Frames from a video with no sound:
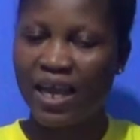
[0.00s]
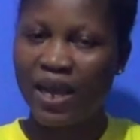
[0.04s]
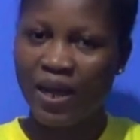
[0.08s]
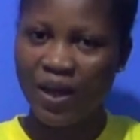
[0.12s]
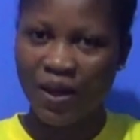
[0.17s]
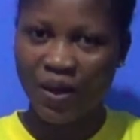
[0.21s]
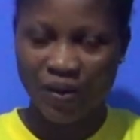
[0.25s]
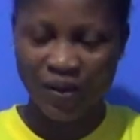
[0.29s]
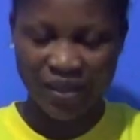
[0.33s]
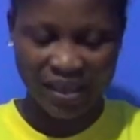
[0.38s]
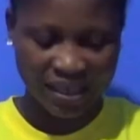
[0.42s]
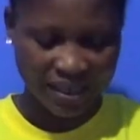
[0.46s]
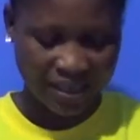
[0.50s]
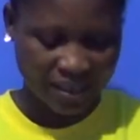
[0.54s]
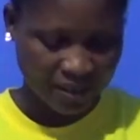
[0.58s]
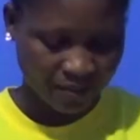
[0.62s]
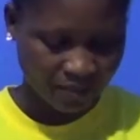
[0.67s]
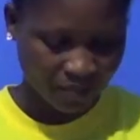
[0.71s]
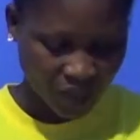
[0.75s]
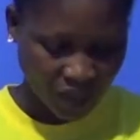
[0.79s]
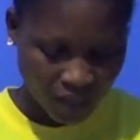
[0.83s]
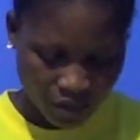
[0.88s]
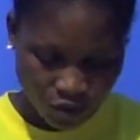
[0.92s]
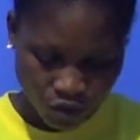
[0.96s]
Okay,
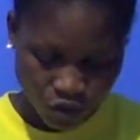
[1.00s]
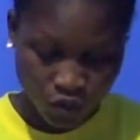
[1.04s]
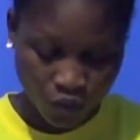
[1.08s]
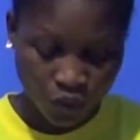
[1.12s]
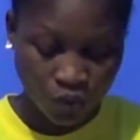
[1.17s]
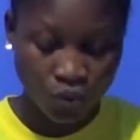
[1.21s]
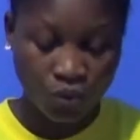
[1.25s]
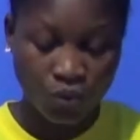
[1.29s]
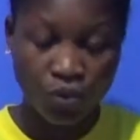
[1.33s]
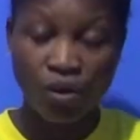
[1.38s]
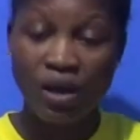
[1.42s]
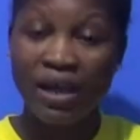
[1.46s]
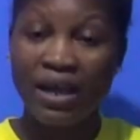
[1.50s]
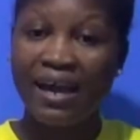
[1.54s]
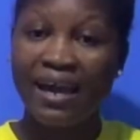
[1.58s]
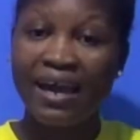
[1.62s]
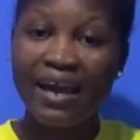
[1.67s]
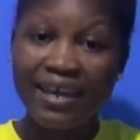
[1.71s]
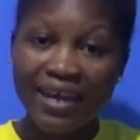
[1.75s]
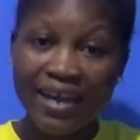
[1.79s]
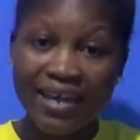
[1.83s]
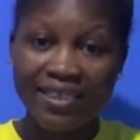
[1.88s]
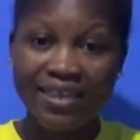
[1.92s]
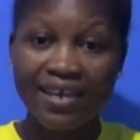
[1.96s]
so
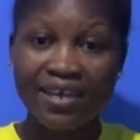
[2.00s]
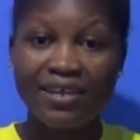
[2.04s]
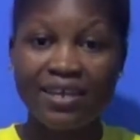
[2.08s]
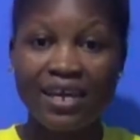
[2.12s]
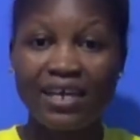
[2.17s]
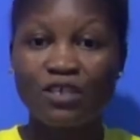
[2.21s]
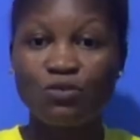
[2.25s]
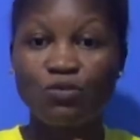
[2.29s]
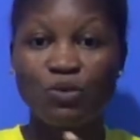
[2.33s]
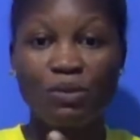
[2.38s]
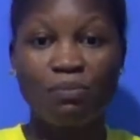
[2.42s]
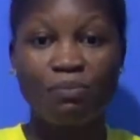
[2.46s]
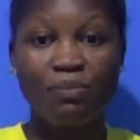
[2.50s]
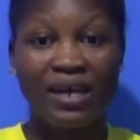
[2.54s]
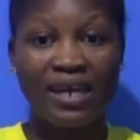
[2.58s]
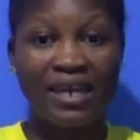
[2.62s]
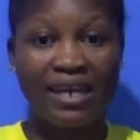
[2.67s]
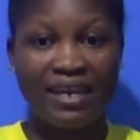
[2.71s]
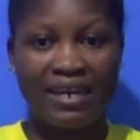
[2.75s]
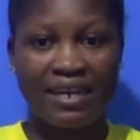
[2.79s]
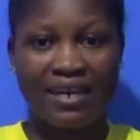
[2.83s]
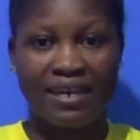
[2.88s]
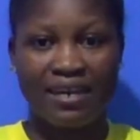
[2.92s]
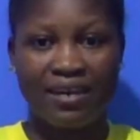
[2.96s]
anything that we
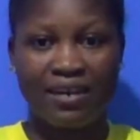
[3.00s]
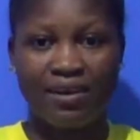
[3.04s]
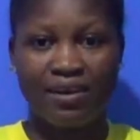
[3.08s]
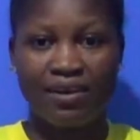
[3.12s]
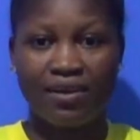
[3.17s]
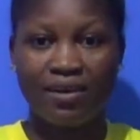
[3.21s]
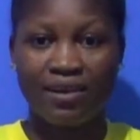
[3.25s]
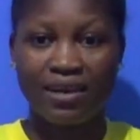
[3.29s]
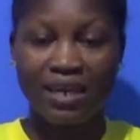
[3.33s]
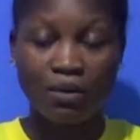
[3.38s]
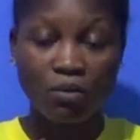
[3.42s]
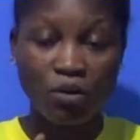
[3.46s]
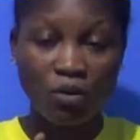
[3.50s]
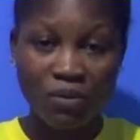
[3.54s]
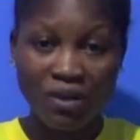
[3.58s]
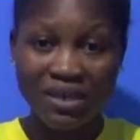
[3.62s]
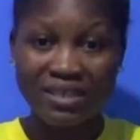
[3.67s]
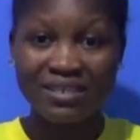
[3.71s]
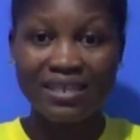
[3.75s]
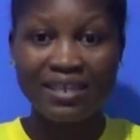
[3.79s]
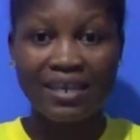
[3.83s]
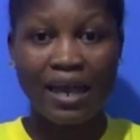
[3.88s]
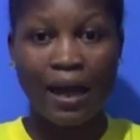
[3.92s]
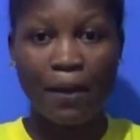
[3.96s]
burn, the
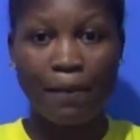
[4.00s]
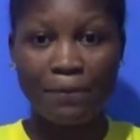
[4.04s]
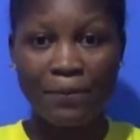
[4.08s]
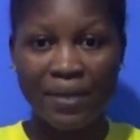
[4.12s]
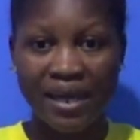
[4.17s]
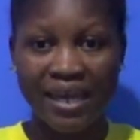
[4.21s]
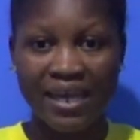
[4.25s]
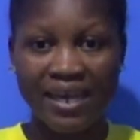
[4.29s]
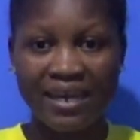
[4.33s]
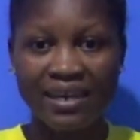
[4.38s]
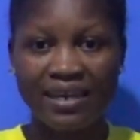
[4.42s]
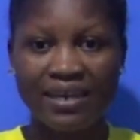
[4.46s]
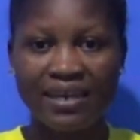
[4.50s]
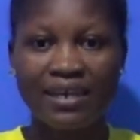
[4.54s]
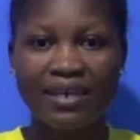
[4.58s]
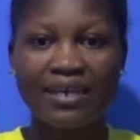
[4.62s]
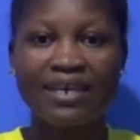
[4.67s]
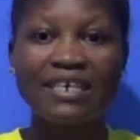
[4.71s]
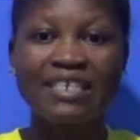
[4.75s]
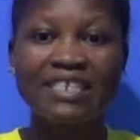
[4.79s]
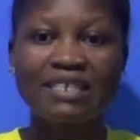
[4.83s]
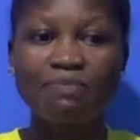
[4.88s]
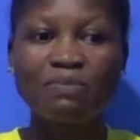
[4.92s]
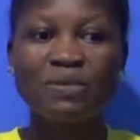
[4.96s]
moment they are burned,
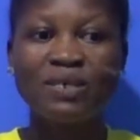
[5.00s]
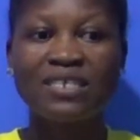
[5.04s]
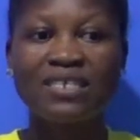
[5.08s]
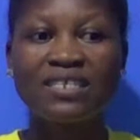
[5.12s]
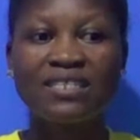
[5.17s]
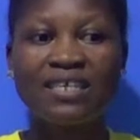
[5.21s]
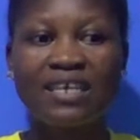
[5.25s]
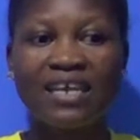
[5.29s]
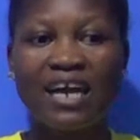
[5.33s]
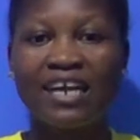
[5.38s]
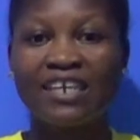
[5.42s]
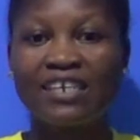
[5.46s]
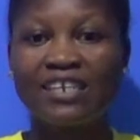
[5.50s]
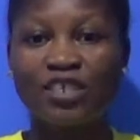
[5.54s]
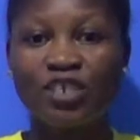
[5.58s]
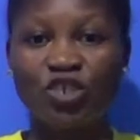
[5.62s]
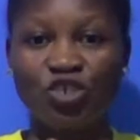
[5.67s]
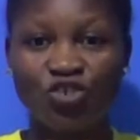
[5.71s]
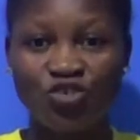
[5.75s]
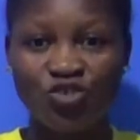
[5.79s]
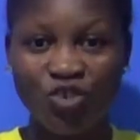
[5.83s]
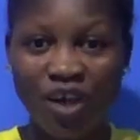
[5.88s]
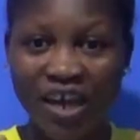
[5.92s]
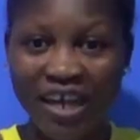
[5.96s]
it means they are
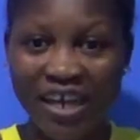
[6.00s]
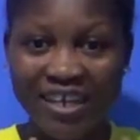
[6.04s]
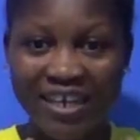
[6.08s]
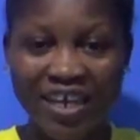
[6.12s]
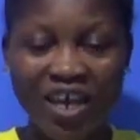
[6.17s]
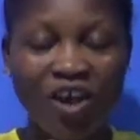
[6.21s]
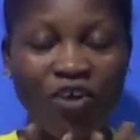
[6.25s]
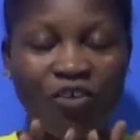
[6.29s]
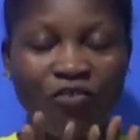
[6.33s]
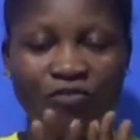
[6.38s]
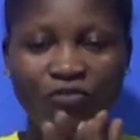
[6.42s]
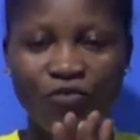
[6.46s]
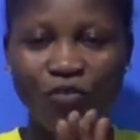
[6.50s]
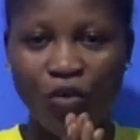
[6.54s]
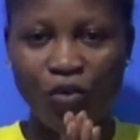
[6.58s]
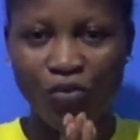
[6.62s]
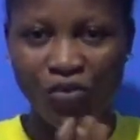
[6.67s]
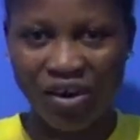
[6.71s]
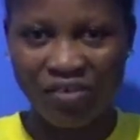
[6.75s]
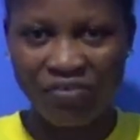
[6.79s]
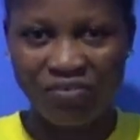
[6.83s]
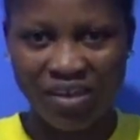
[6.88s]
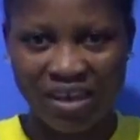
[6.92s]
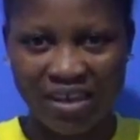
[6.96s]
destroyed
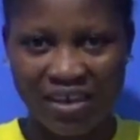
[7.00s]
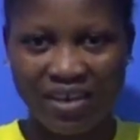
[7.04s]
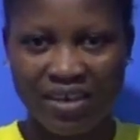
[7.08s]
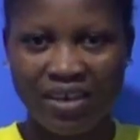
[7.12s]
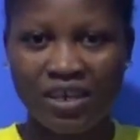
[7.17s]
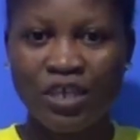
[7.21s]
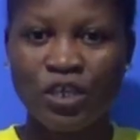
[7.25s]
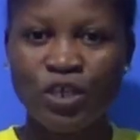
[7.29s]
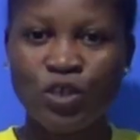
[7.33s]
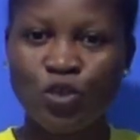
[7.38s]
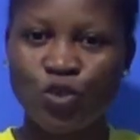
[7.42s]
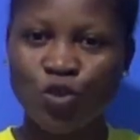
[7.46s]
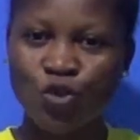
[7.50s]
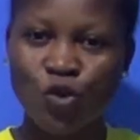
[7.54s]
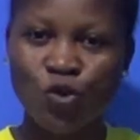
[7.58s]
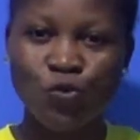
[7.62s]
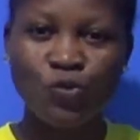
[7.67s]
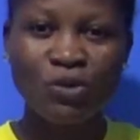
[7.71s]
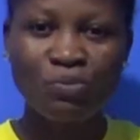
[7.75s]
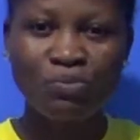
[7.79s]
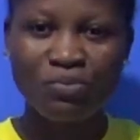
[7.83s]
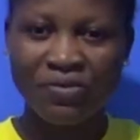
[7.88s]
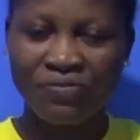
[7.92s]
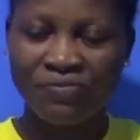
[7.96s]
forever. So
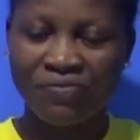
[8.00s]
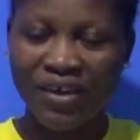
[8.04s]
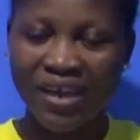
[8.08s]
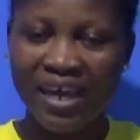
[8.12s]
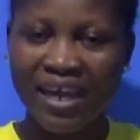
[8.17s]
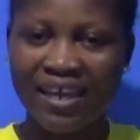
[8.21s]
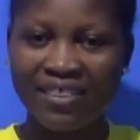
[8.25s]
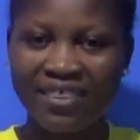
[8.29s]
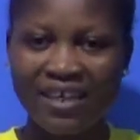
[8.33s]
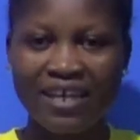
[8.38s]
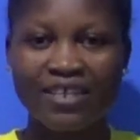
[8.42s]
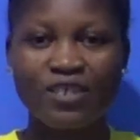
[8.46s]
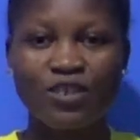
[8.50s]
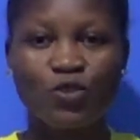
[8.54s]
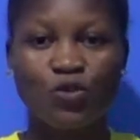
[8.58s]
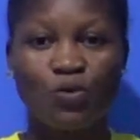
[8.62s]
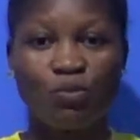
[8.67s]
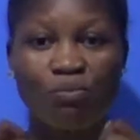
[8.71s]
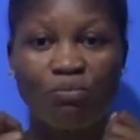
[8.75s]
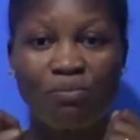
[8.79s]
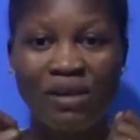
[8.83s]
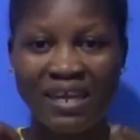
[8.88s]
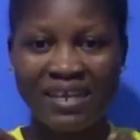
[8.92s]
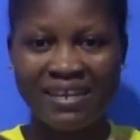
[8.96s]
we prefer that you
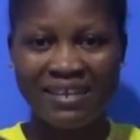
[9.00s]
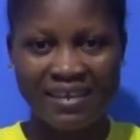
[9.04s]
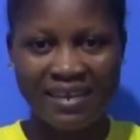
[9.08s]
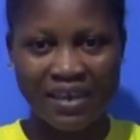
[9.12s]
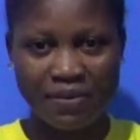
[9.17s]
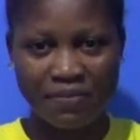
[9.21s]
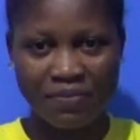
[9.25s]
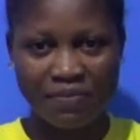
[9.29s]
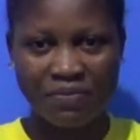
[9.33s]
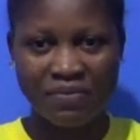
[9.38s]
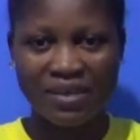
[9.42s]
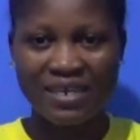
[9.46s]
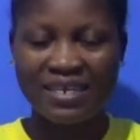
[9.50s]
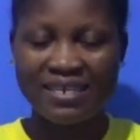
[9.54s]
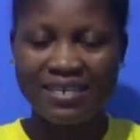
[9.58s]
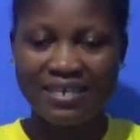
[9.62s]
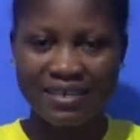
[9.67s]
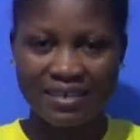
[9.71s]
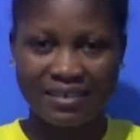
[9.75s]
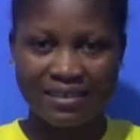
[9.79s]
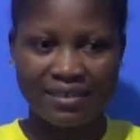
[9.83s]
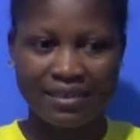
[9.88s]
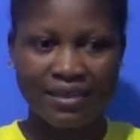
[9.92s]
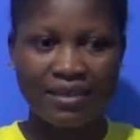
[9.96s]
burn them.
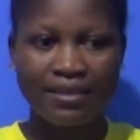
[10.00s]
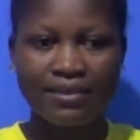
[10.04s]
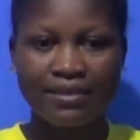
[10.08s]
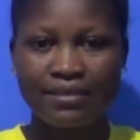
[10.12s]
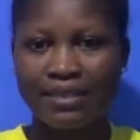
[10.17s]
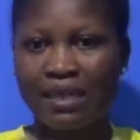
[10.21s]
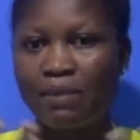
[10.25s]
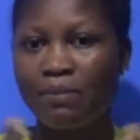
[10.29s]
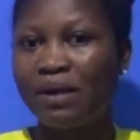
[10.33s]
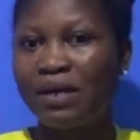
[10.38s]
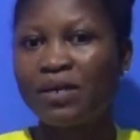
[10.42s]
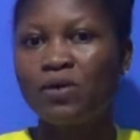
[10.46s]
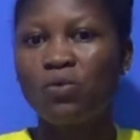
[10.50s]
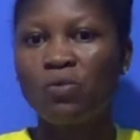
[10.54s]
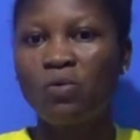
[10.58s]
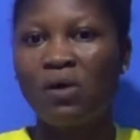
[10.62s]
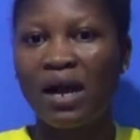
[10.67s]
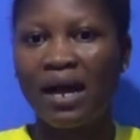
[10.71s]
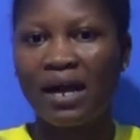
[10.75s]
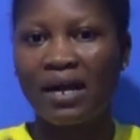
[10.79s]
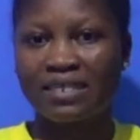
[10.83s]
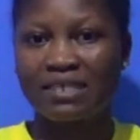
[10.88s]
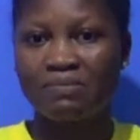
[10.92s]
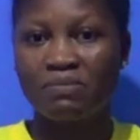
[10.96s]
Yes, somebody will
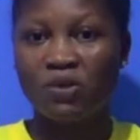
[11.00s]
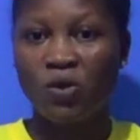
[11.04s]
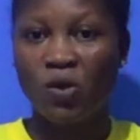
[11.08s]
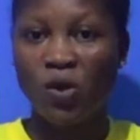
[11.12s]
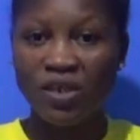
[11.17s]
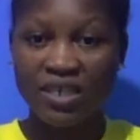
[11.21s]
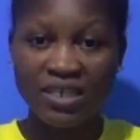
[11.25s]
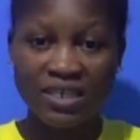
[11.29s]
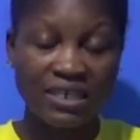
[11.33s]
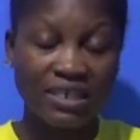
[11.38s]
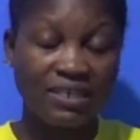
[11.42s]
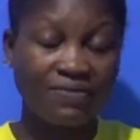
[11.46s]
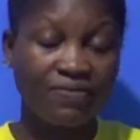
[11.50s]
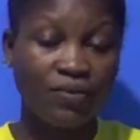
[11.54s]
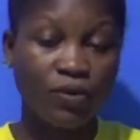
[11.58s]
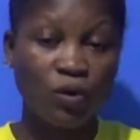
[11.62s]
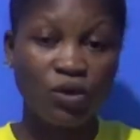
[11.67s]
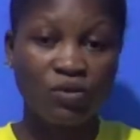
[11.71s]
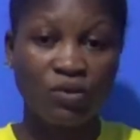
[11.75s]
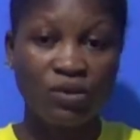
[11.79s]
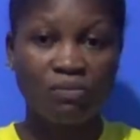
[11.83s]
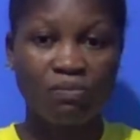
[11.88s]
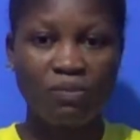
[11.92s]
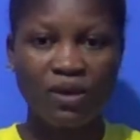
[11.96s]
ask, because it is
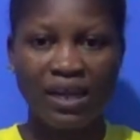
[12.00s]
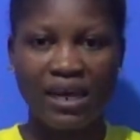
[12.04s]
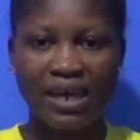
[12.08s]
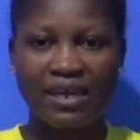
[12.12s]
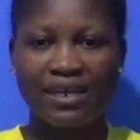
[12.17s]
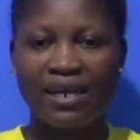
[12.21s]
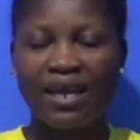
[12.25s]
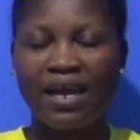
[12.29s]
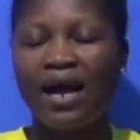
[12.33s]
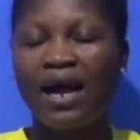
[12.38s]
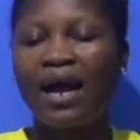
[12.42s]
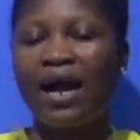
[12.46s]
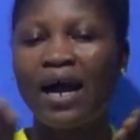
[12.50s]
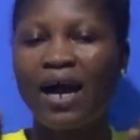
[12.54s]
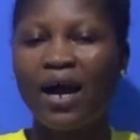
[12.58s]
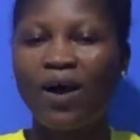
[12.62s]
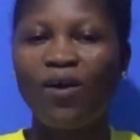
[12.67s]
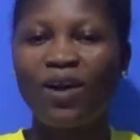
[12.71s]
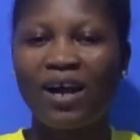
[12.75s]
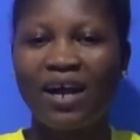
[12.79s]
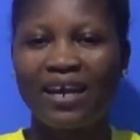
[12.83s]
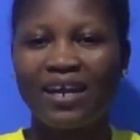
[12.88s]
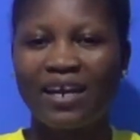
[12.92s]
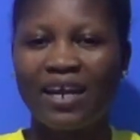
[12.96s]
filled with blood,
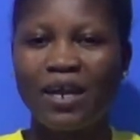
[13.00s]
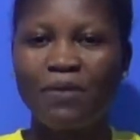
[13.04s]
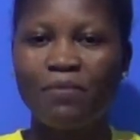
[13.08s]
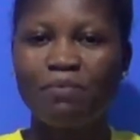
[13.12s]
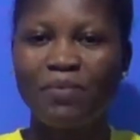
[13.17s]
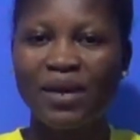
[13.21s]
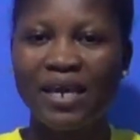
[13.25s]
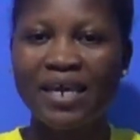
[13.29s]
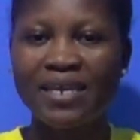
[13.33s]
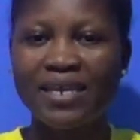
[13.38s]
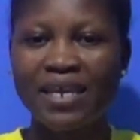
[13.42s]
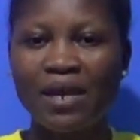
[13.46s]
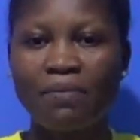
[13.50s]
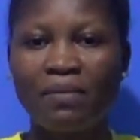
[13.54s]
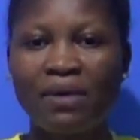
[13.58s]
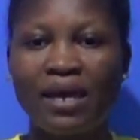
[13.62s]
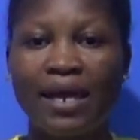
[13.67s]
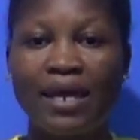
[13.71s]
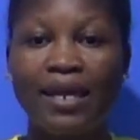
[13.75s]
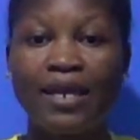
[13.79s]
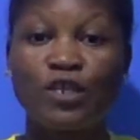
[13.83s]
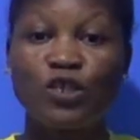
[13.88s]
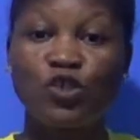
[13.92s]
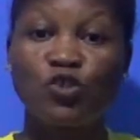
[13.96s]
how can I burn them
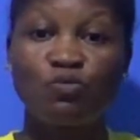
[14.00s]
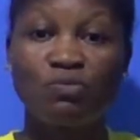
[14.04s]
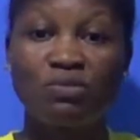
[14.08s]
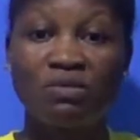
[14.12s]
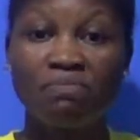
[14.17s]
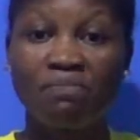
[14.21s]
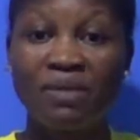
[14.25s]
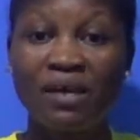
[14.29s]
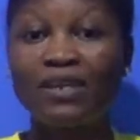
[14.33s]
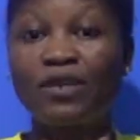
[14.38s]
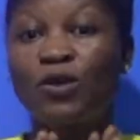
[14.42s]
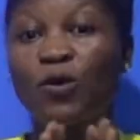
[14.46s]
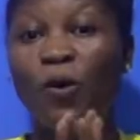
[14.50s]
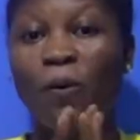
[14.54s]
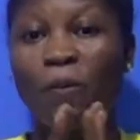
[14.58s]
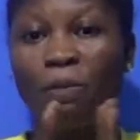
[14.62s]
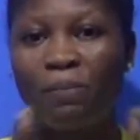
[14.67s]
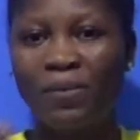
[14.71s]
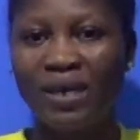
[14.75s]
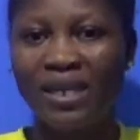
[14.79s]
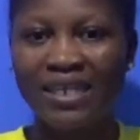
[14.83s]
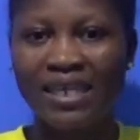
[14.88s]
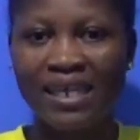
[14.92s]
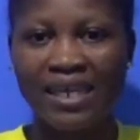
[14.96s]
and it will be burned
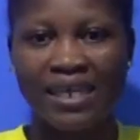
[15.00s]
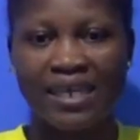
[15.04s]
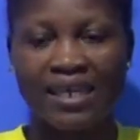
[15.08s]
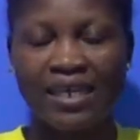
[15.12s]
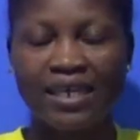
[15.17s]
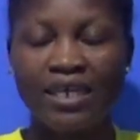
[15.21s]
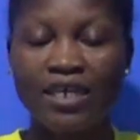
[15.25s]
completely?